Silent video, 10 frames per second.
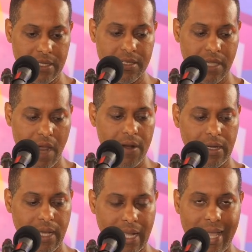man. It's scary
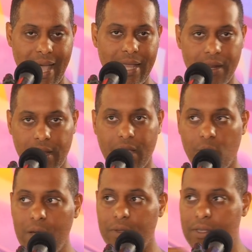to let a guy in here and get
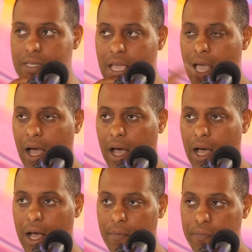away with this.
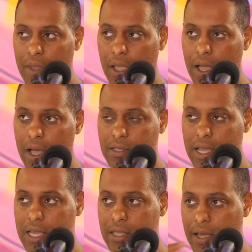Uh, mm-hmm. I
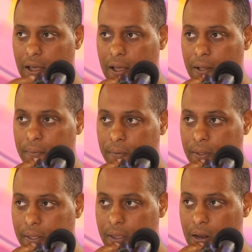tell you, the uh,
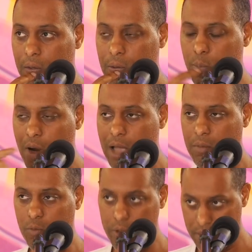you know, the
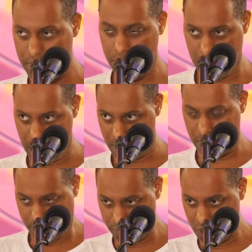problem with
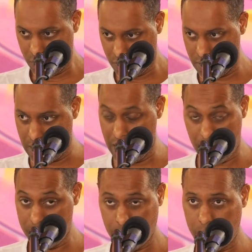
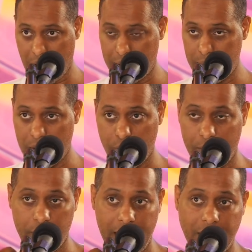him probably being
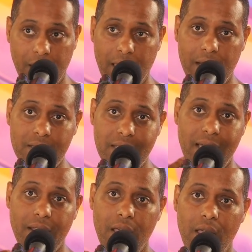re reelected again is
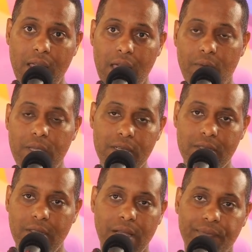that, yeah, we
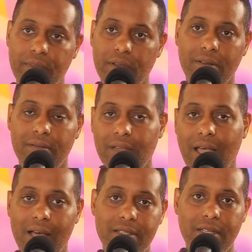just
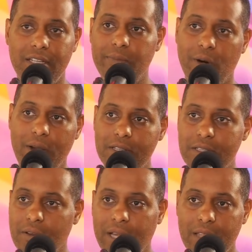honestly the Democrats
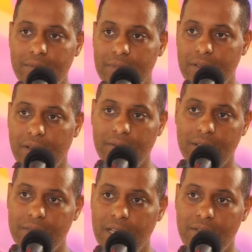just don't have them, them,
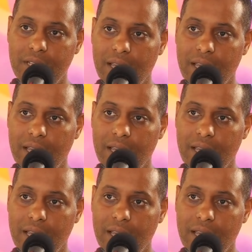themselves